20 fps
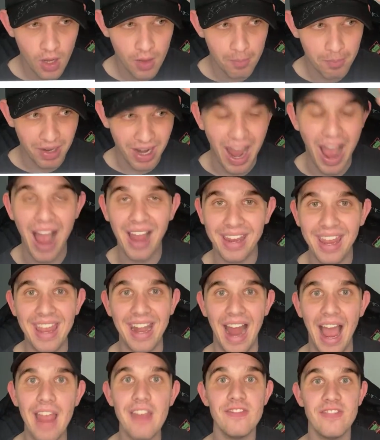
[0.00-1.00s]
But again,
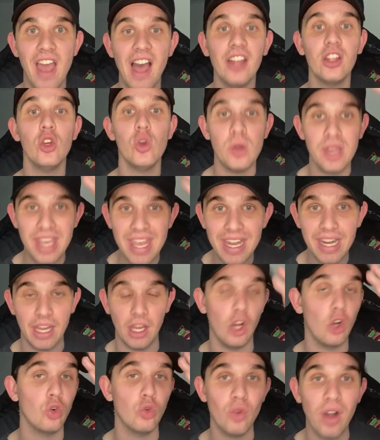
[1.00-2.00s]
I value
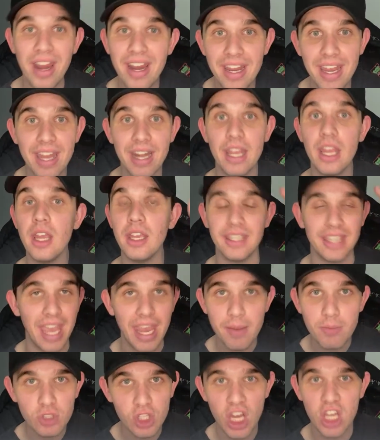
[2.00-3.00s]
hitting, great hitting,
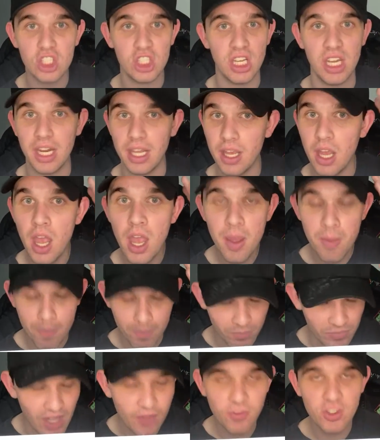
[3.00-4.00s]
game-changing hitting,
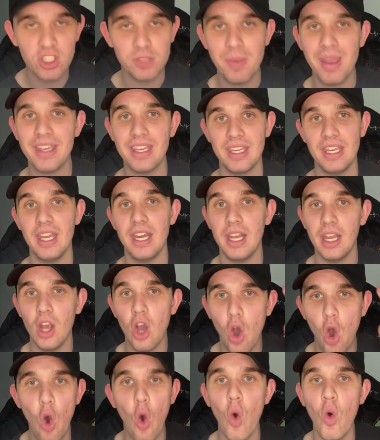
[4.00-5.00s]
difference-making hitting
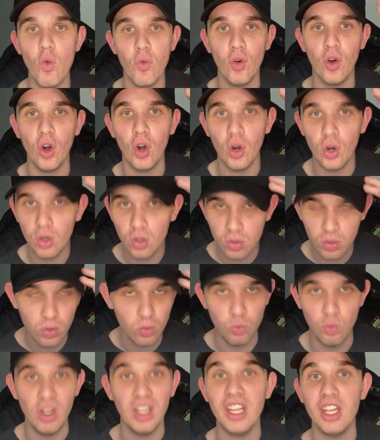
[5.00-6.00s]
over
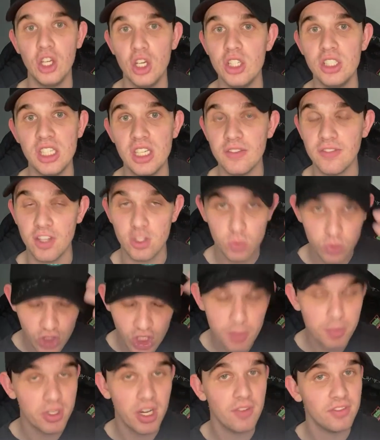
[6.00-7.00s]
really good defense, which
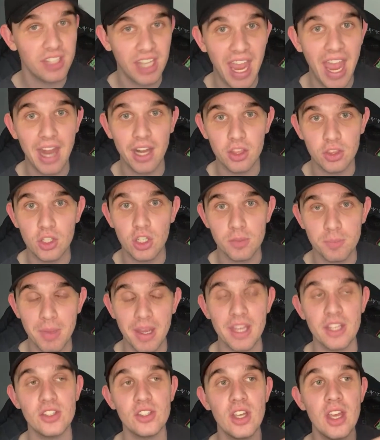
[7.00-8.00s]
Chipper definitely had at third
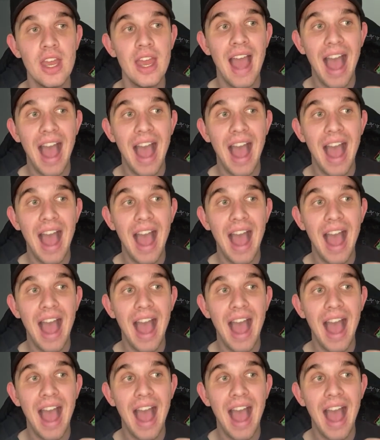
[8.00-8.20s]
base.